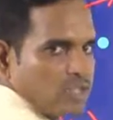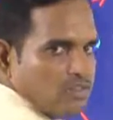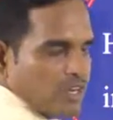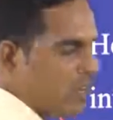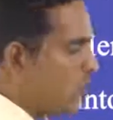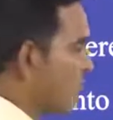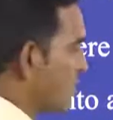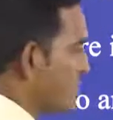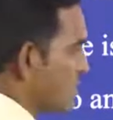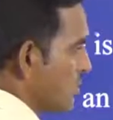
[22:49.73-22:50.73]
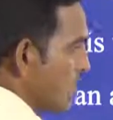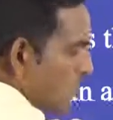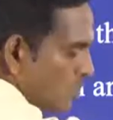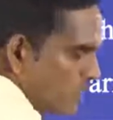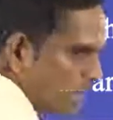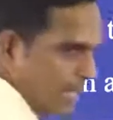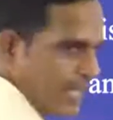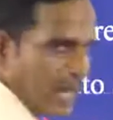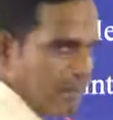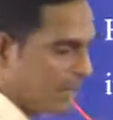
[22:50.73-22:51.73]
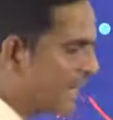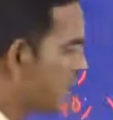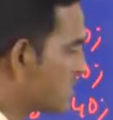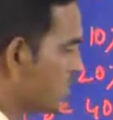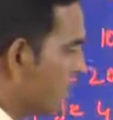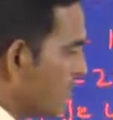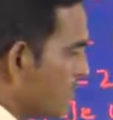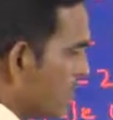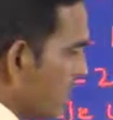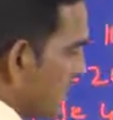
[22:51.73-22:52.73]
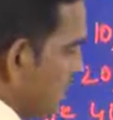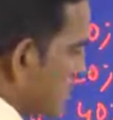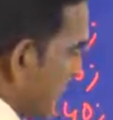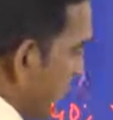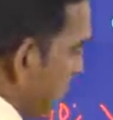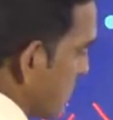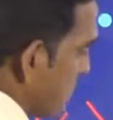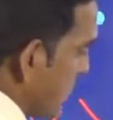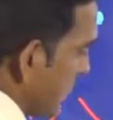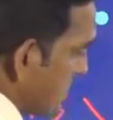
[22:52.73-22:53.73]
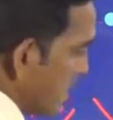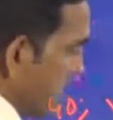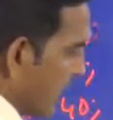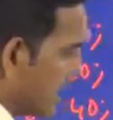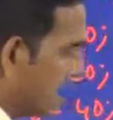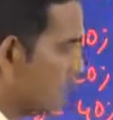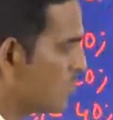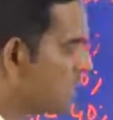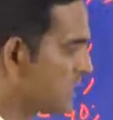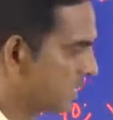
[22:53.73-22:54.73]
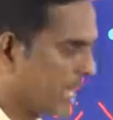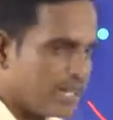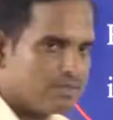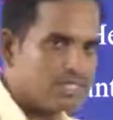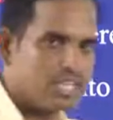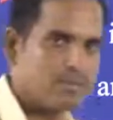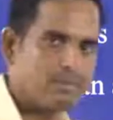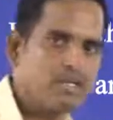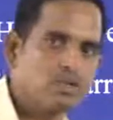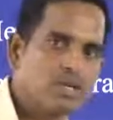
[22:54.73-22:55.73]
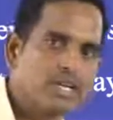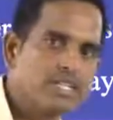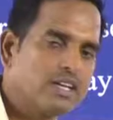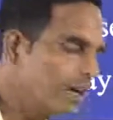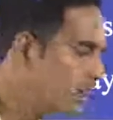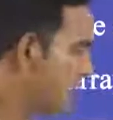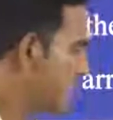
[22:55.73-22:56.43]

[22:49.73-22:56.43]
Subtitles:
your for loop from 0 to n-1. Inside that, I can use the scanf statement to get the